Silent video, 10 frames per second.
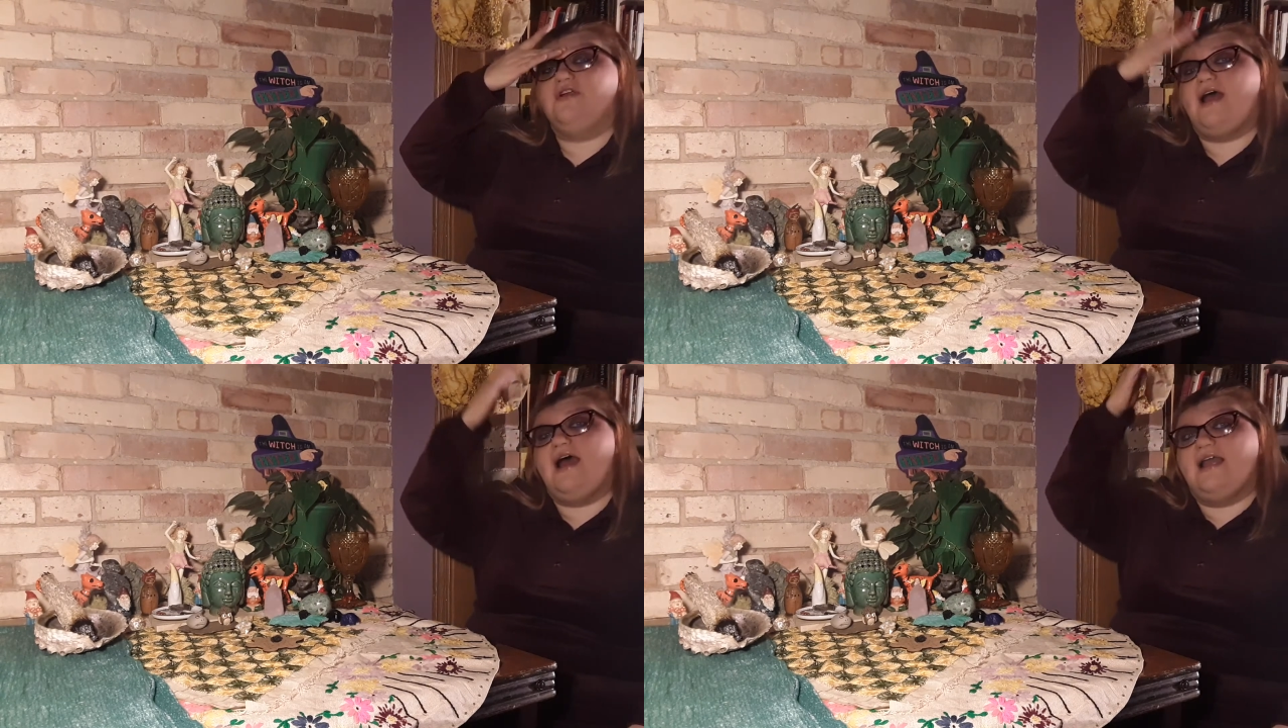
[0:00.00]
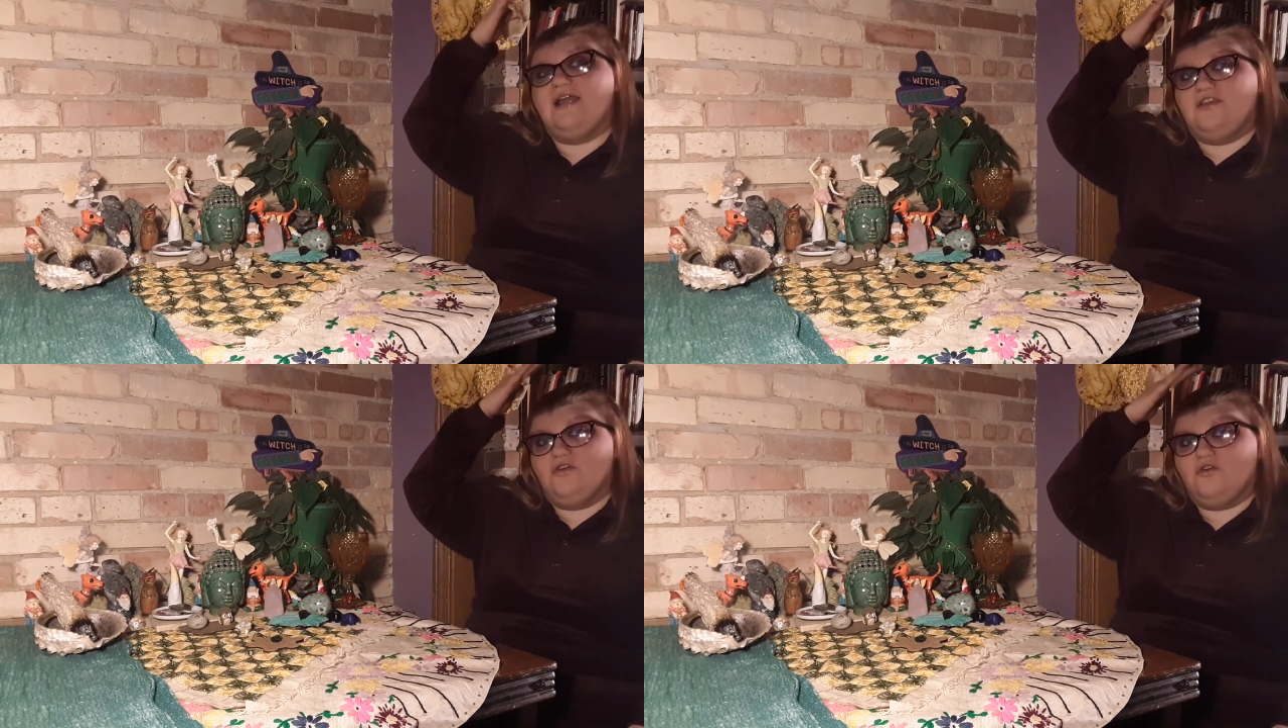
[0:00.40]
eye,
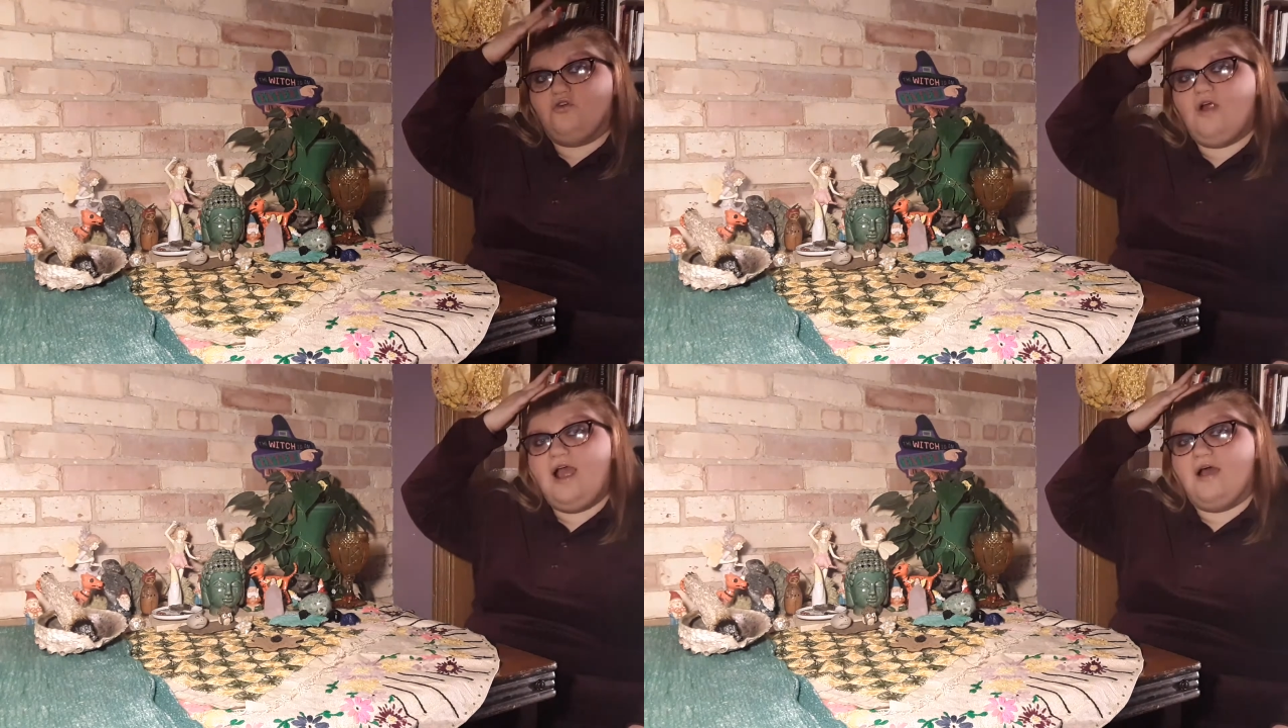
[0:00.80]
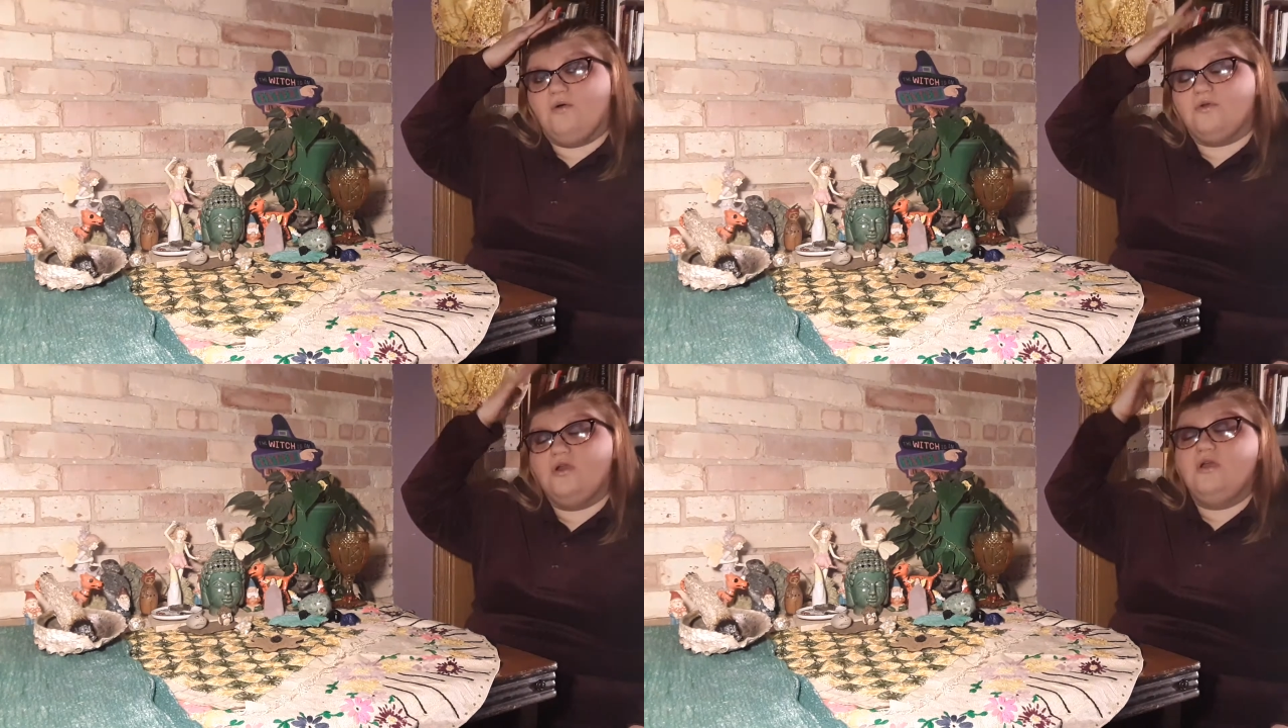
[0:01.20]
and your
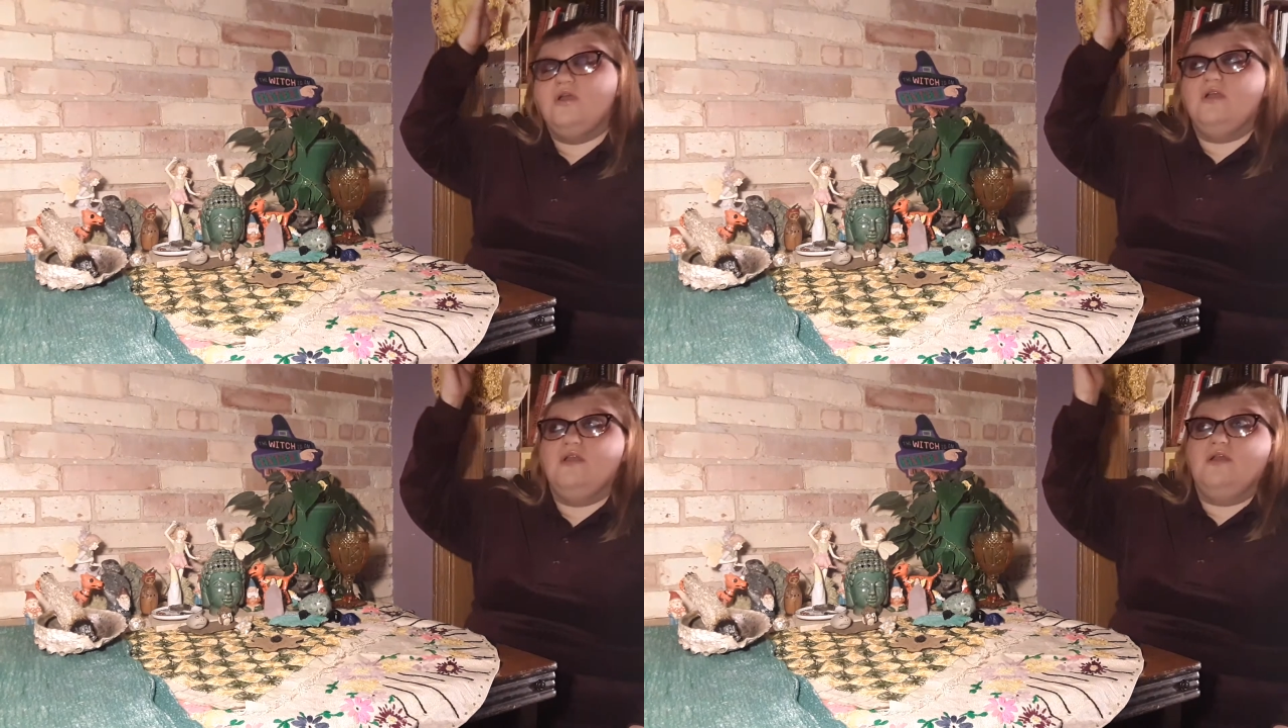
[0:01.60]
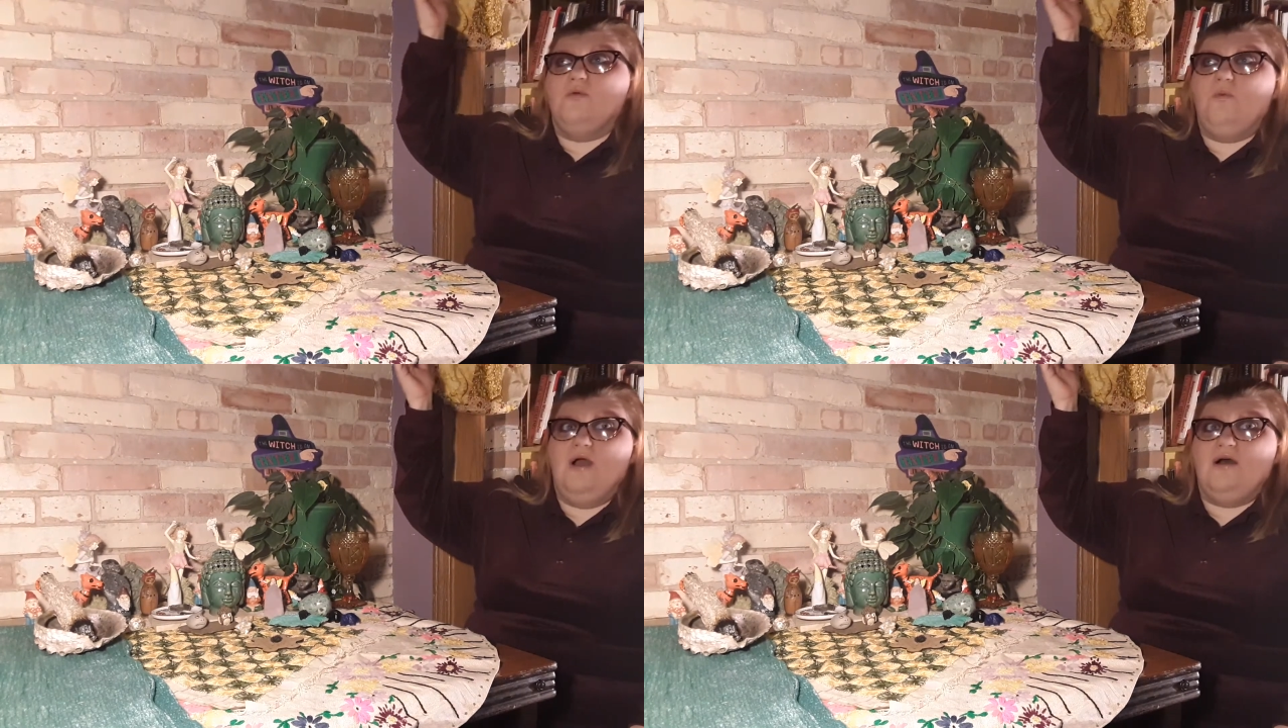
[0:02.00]
crown.
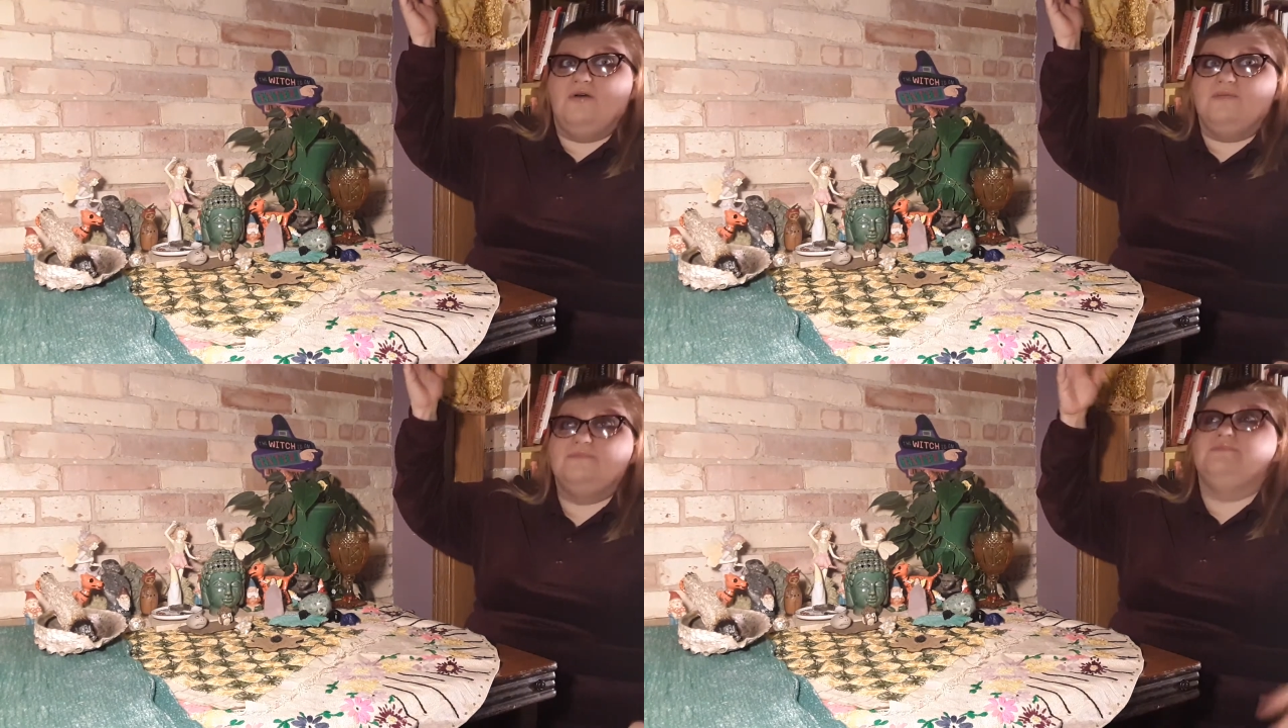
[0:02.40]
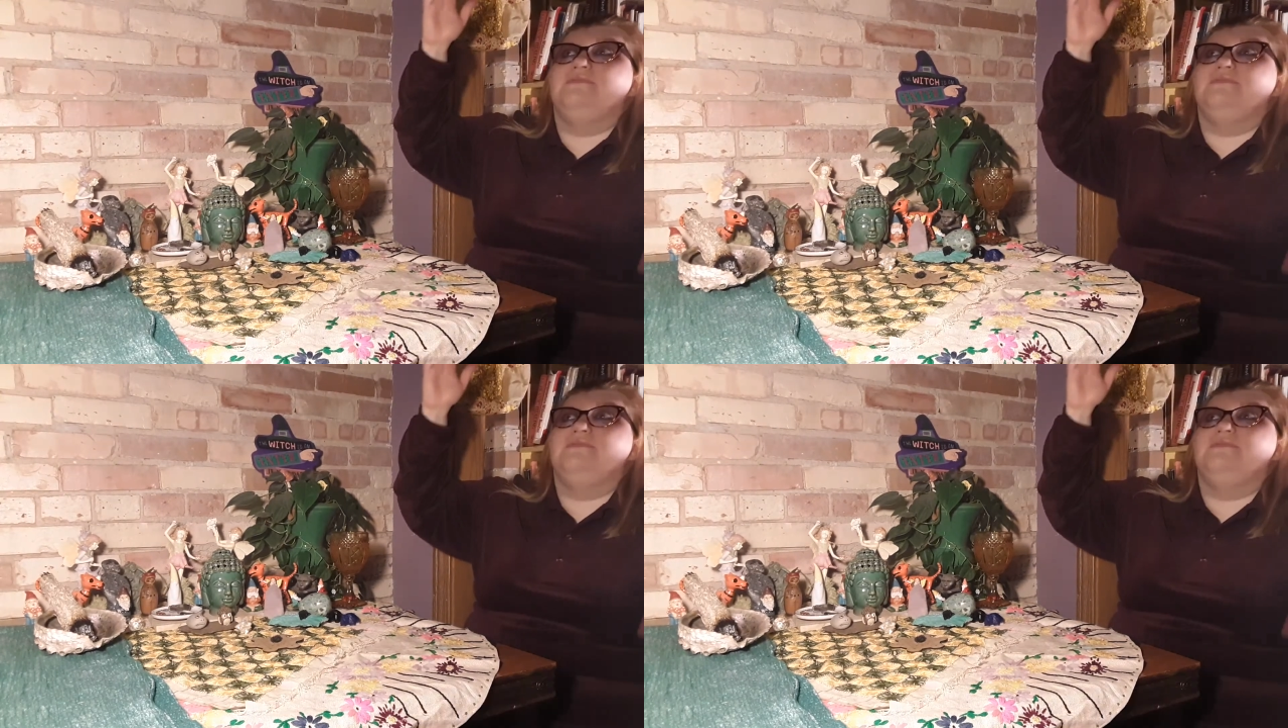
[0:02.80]
Well,